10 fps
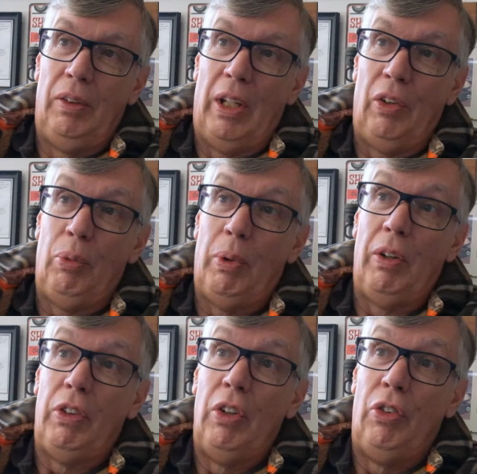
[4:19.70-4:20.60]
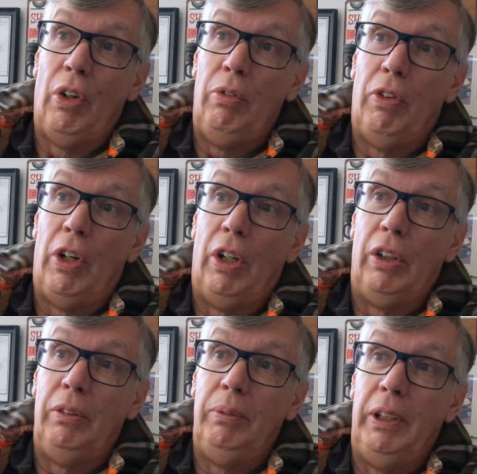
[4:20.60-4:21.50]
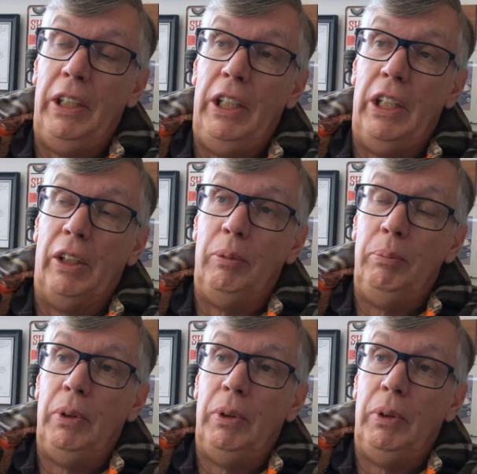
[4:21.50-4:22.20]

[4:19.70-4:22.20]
That's what I've done so far in a year,